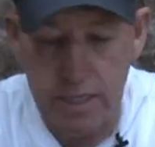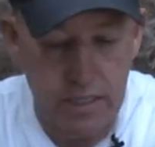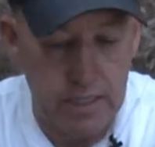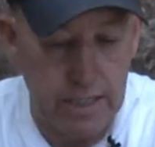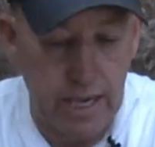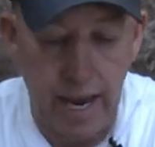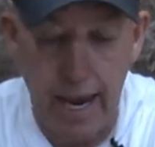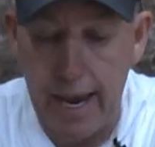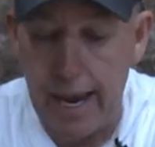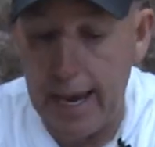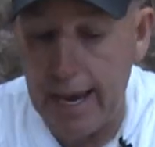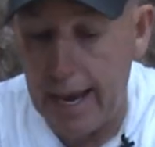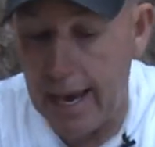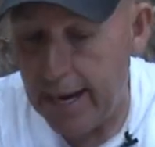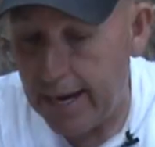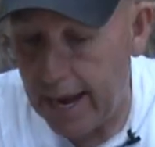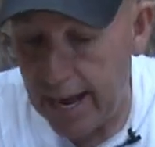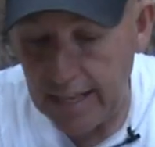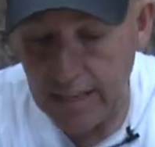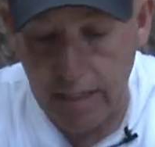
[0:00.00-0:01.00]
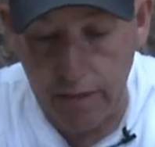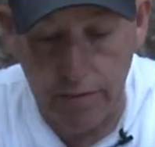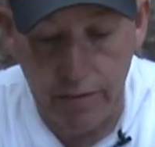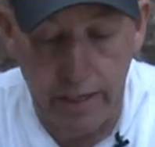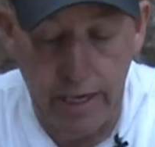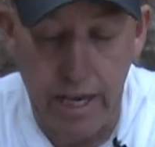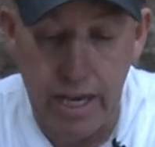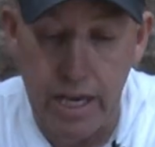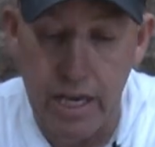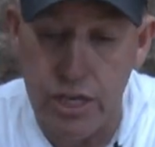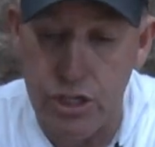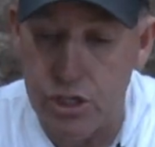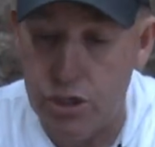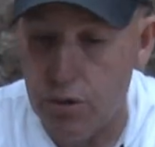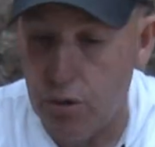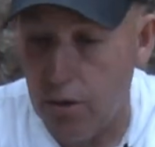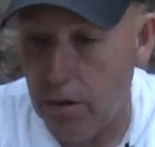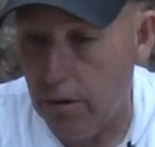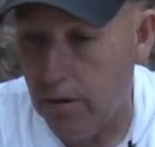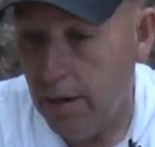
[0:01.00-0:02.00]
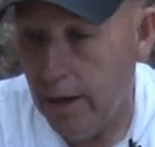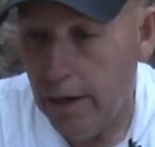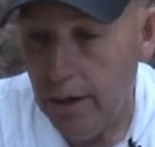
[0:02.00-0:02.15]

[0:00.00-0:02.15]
say, an eighth of an inch or